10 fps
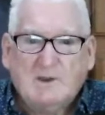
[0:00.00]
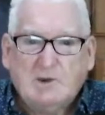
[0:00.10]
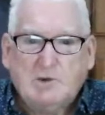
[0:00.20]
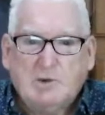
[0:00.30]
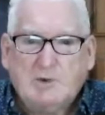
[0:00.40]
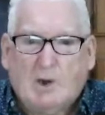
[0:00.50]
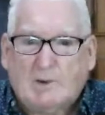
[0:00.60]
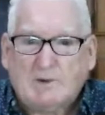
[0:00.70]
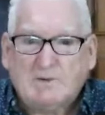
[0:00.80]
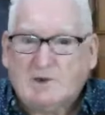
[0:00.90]
You know
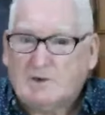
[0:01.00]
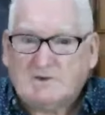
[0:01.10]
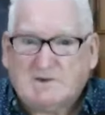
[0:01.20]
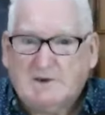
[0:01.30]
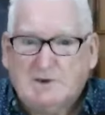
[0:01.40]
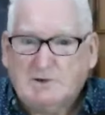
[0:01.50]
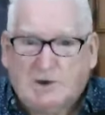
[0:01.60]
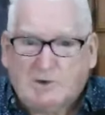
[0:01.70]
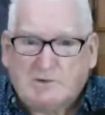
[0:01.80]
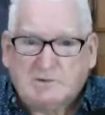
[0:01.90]
it. Don't say you
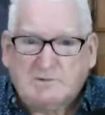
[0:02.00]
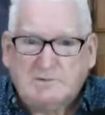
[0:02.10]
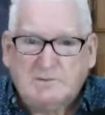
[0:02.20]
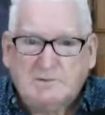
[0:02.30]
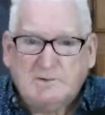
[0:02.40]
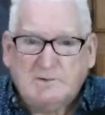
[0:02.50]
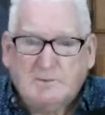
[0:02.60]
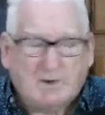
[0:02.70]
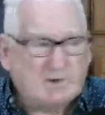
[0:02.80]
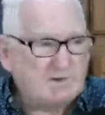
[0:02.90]
don't.
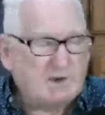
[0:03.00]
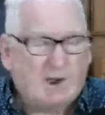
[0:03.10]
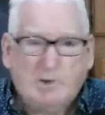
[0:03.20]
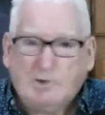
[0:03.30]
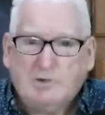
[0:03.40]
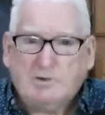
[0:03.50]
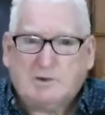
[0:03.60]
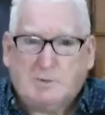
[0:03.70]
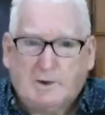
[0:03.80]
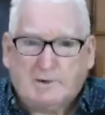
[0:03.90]
Because the oath you
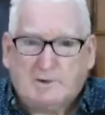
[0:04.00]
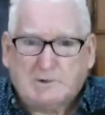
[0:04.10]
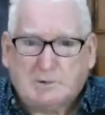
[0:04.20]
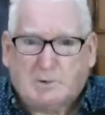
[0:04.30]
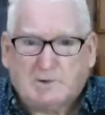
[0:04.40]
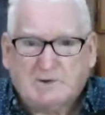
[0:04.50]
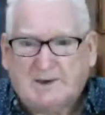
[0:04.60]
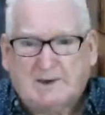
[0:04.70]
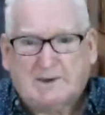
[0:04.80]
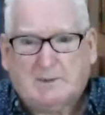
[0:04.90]
swore to
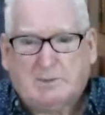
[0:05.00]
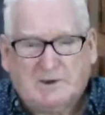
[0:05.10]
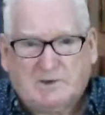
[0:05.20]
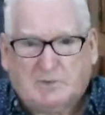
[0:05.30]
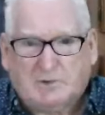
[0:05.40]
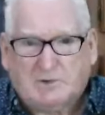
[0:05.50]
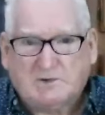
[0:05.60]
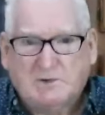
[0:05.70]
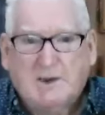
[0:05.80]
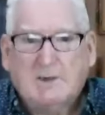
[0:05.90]
get in the police force
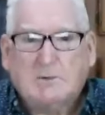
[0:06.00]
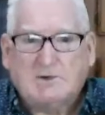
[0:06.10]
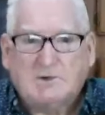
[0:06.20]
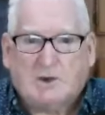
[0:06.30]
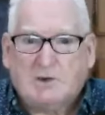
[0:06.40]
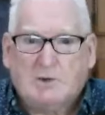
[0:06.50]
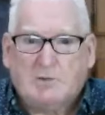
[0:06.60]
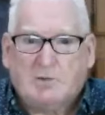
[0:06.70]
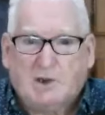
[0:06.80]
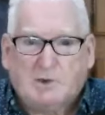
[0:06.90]
was not a
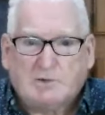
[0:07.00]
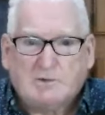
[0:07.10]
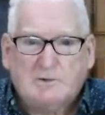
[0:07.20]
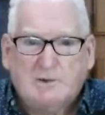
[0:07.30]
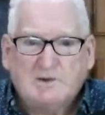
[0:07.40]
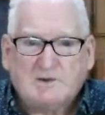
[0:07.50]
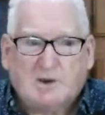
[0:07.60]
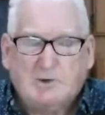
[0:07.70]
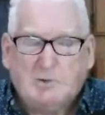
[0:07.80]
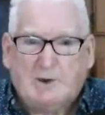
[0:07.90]
lawful oath. So
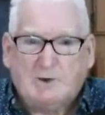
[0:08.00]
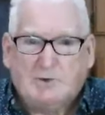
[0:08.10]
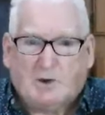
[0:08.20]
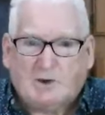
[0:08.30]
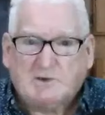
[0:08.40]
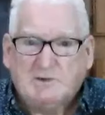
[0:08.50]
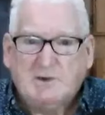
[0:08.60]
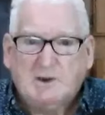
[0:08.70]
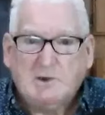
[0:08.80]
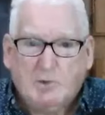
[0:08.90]
you are not
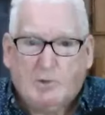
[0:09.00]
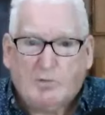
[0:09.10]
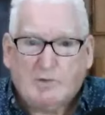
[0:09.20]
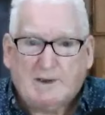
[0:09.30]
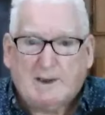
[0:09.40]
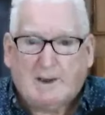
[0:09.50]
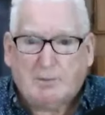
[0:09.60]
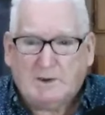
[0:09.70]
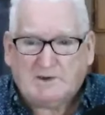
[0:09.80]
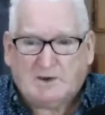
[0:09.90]
lawfully a
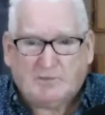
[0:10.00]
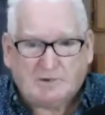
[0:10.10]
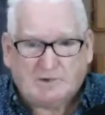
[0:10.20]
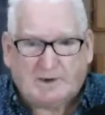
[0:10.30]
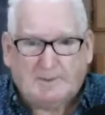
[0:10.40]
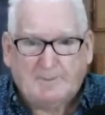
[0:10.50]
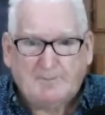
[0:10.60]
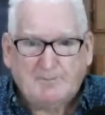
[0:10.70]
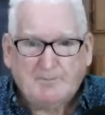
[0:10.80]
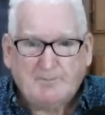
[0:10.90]
police officer.
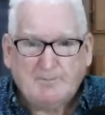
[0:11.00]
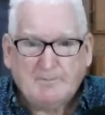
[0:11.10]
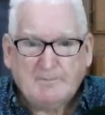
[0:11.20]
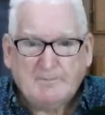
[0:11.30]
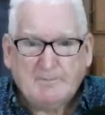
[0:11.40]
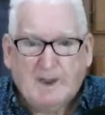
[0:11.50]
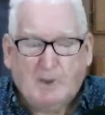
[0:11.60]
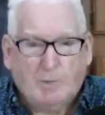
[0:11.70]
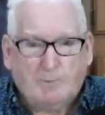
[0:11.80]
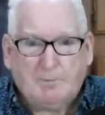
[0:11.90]

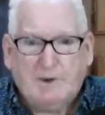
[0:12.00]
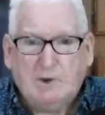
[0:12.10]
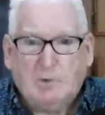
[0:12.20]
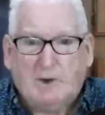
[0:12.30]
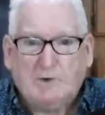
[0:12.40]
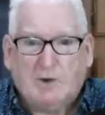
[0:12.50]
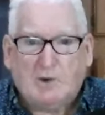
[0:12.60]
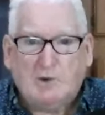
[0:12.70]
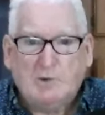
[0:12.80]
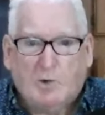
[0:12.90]
And Whitby, you are
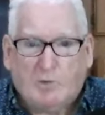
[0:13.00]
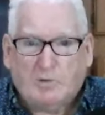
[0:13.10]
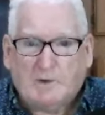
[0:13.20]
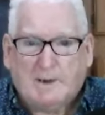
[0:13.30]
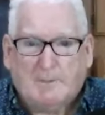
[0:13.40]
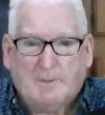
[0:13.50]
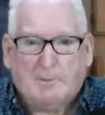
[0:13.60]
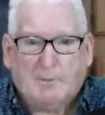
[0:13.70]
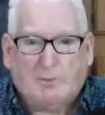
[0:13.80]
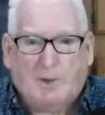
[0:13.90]
not lawfully a
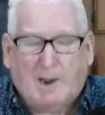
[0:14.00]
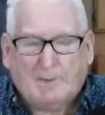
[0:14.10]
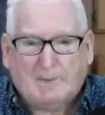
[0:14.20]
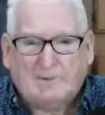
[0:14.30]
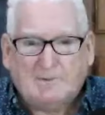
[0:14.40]
member of Parliament.